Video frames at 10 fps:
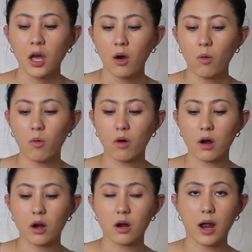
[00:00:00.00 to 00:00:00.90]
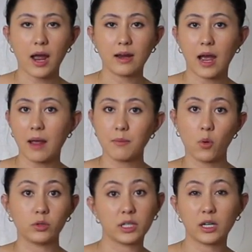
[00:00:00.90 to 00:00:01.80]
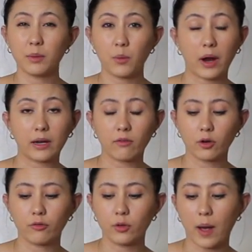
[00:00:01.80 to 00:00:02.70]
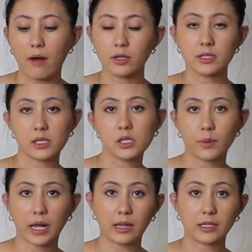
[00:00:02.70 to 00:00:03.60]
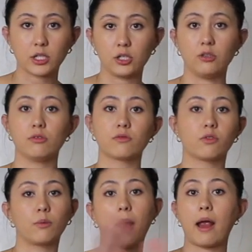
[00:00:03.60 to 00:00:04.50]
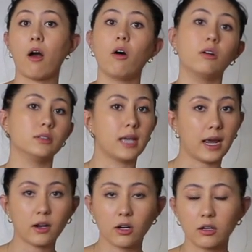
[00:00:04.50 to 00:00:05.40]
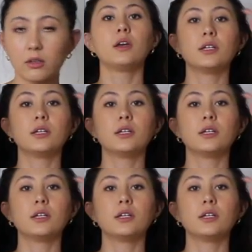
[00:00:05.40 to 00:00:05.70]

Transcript: or I'm only going to be wearing it for a few hours. This is what I like to use for my all-day curls.